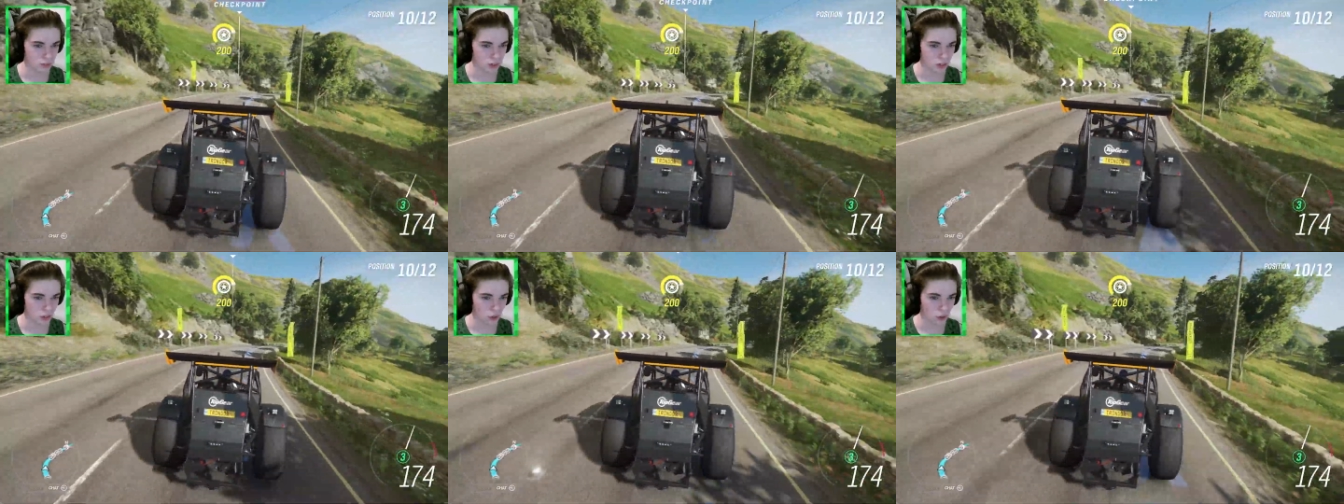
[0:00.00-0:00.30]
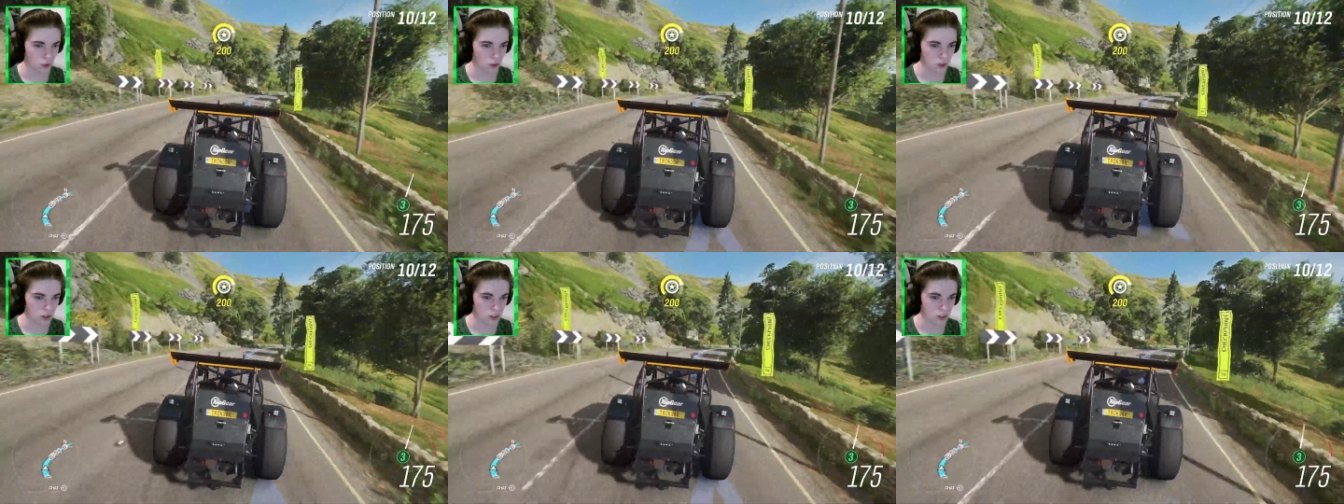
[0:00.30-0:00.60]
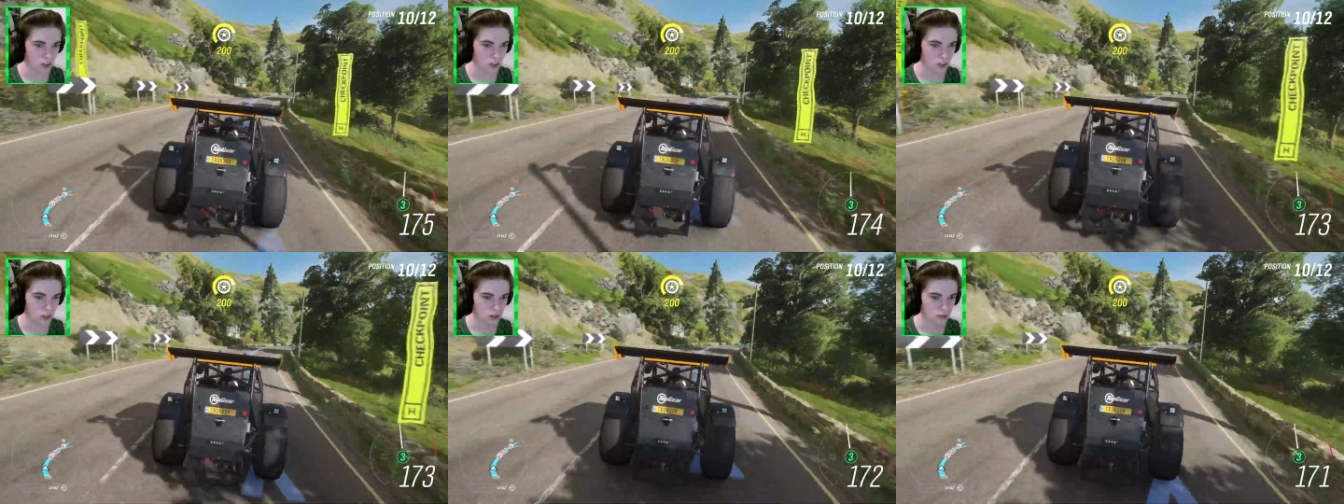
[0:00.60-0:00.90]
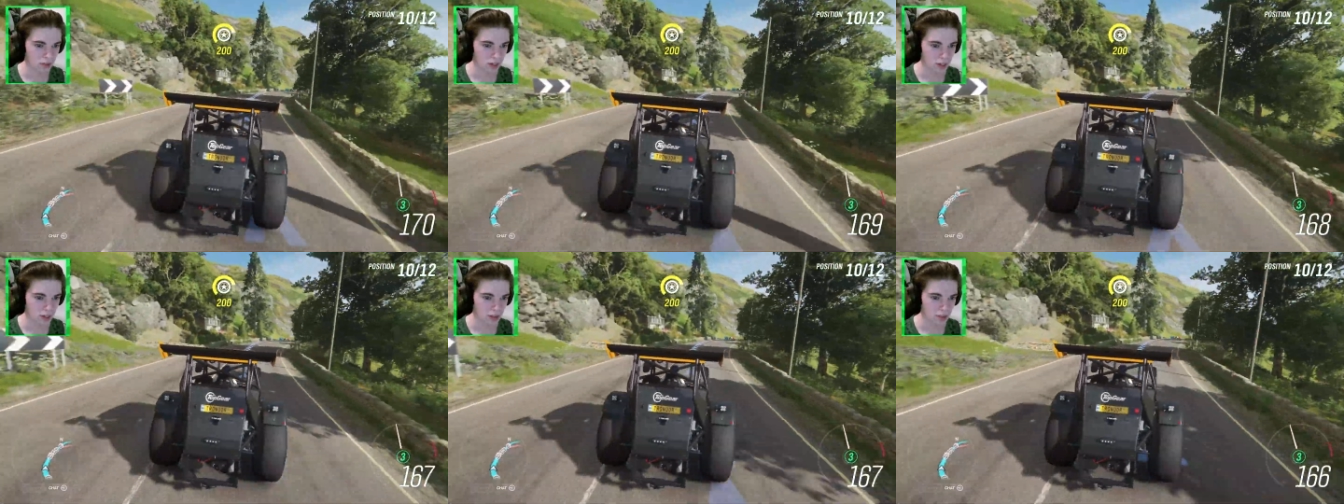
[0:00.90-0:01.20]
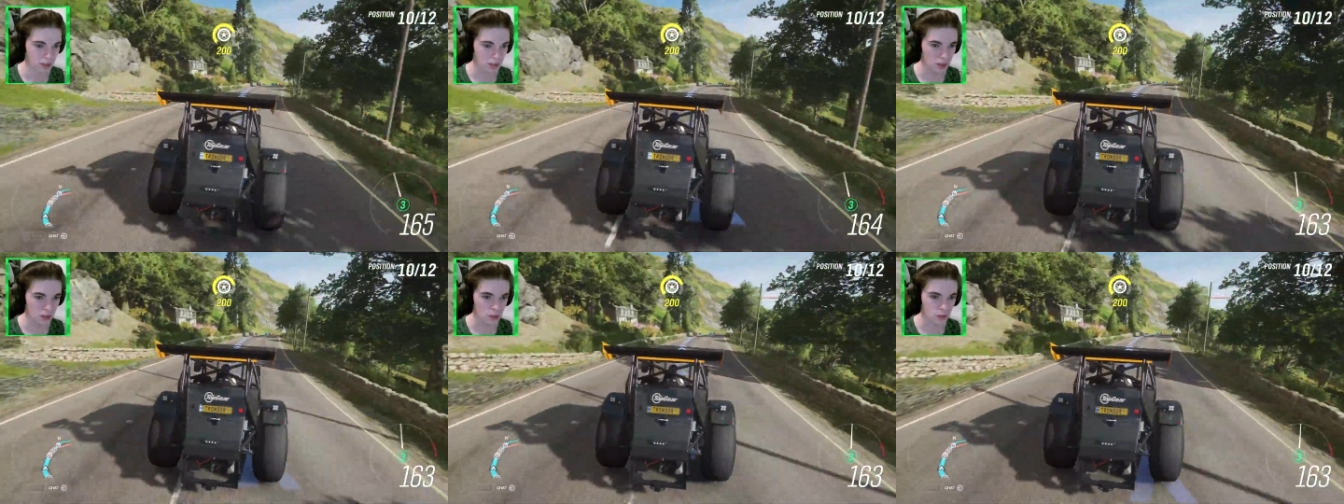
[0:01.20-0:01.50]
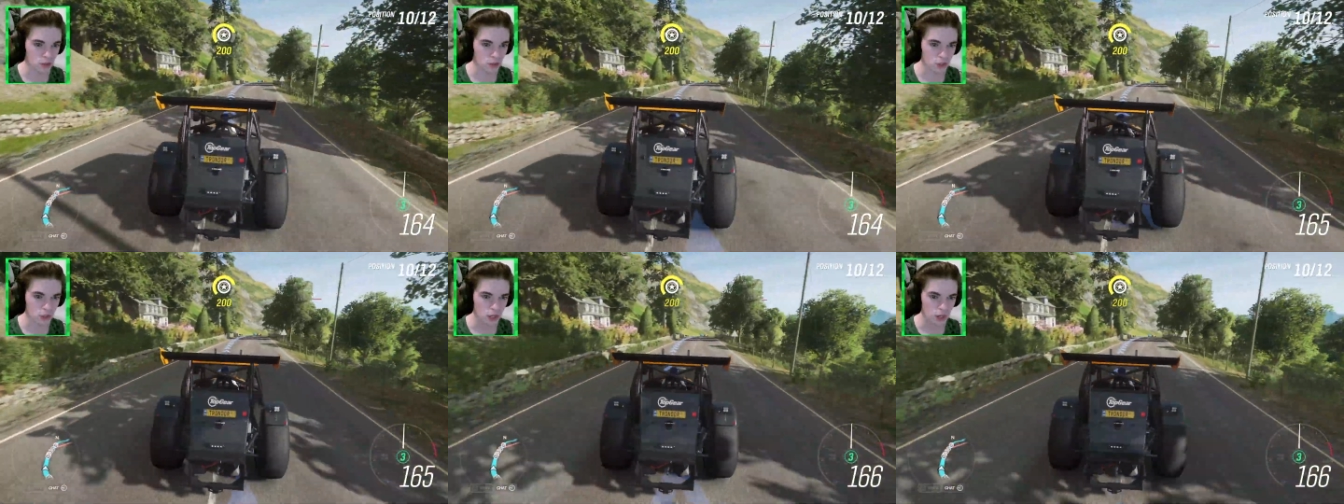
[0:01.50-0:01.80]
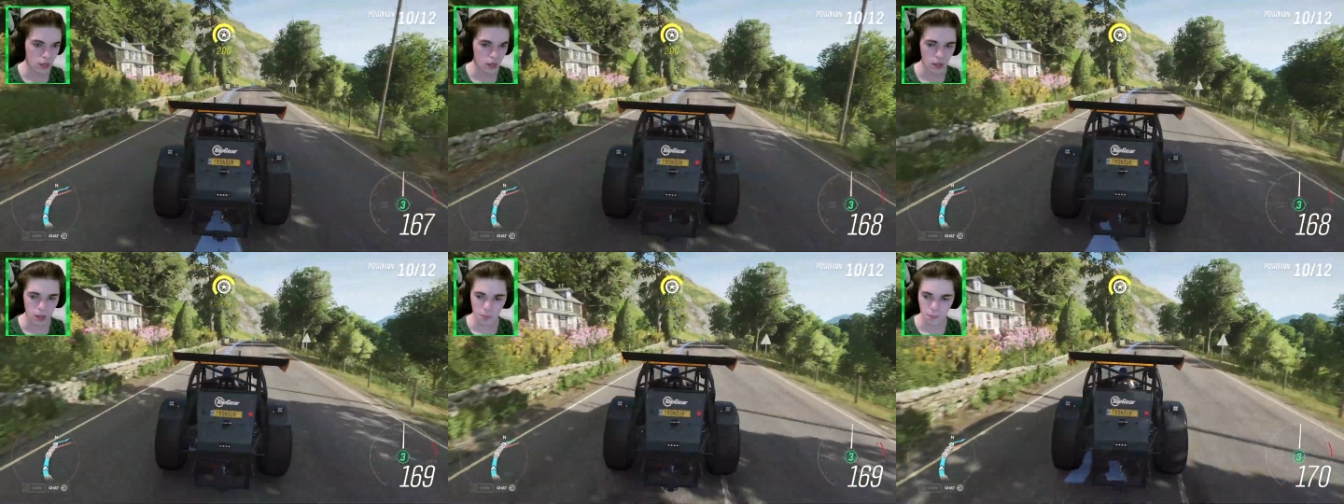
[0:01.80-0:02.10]
long distance event, because
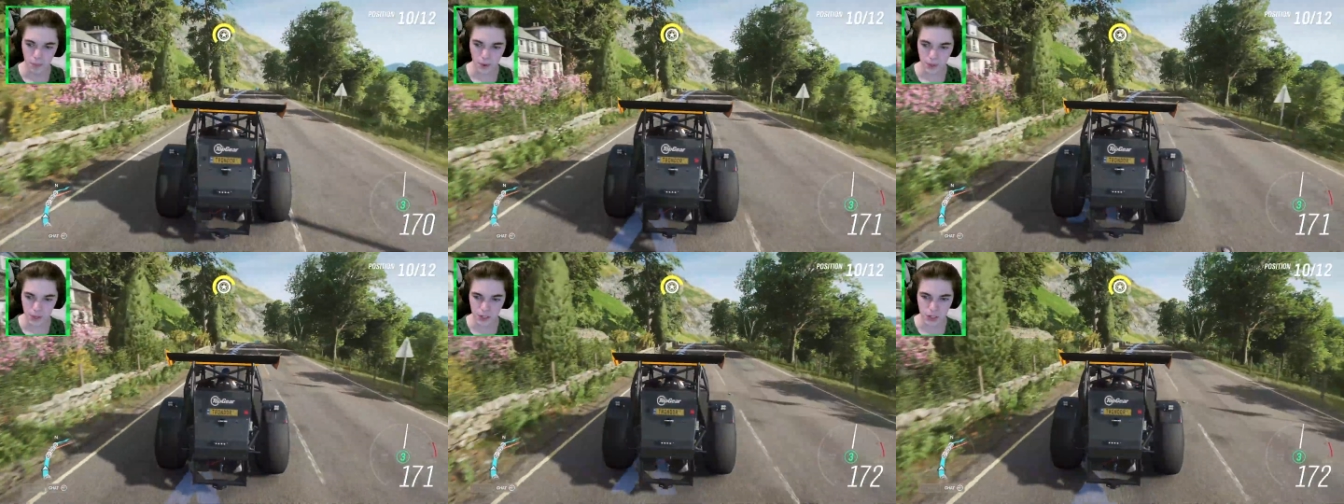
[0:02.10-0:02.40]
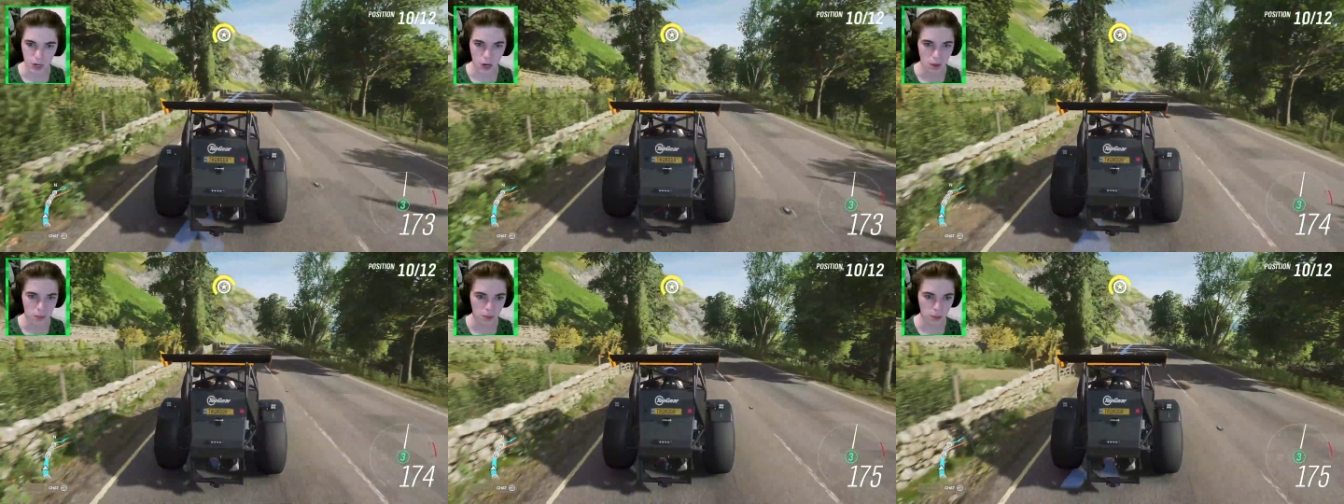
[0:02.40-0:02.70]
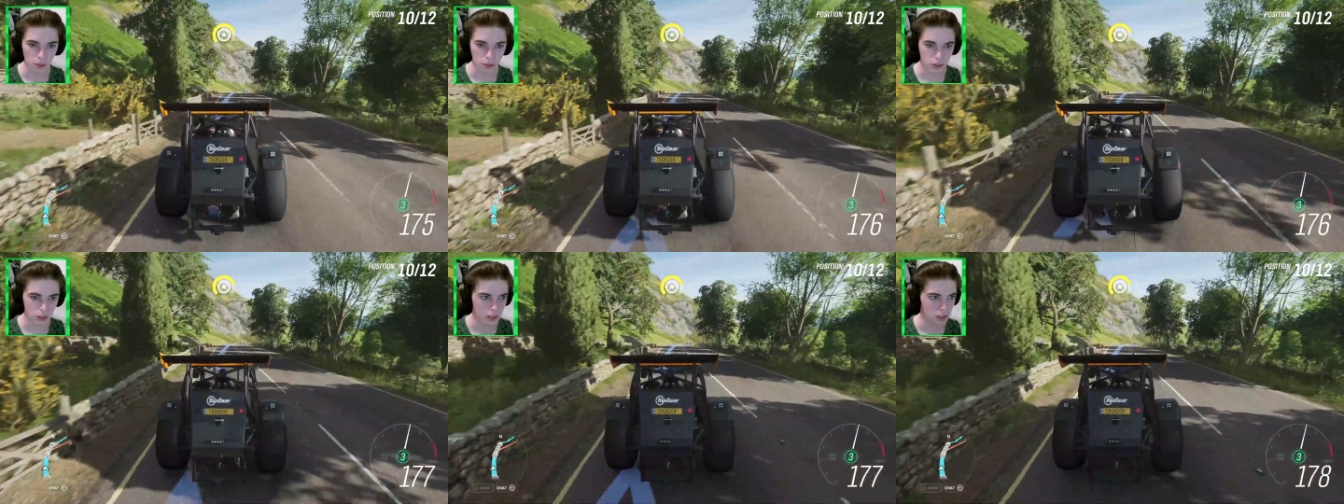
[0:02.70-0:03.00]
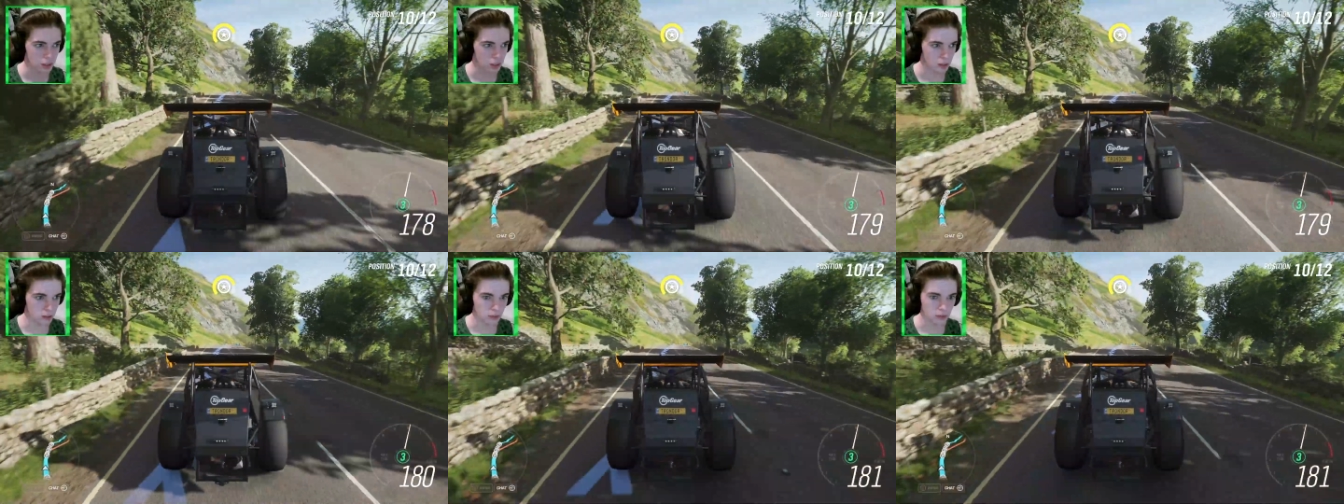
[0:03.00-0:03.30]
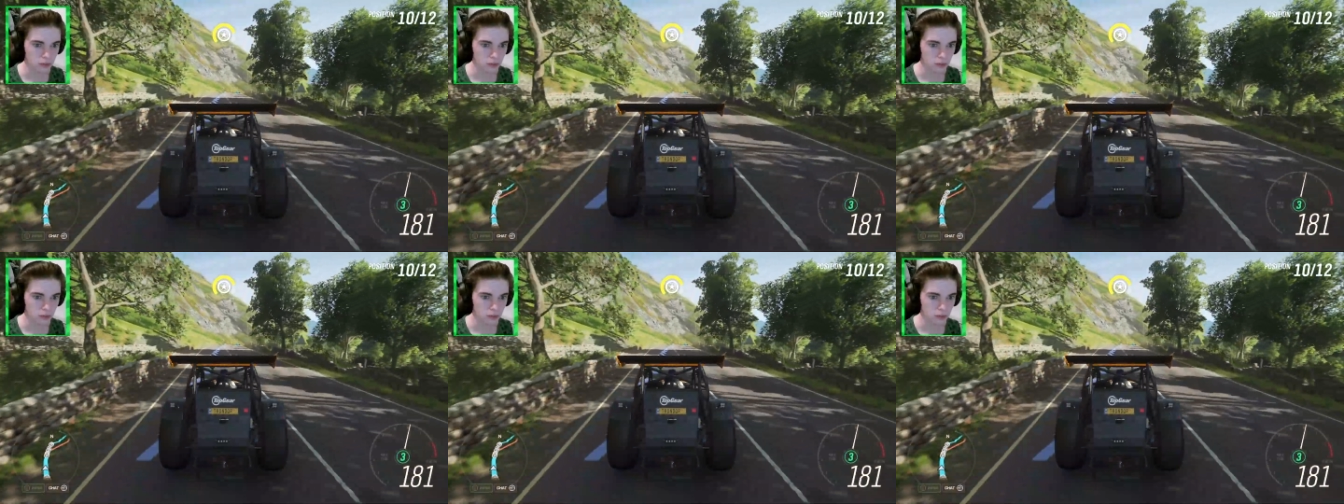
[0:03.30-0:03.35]
by the time you're in